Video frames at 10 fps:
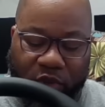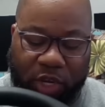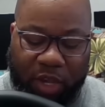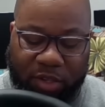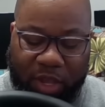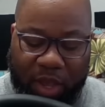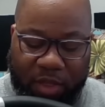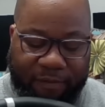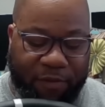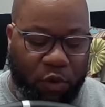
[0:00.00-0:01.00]
change that in
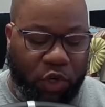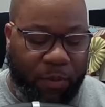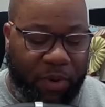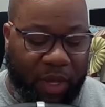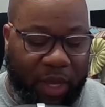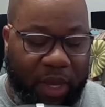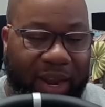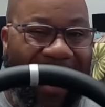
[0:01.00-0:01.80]
the future. But again,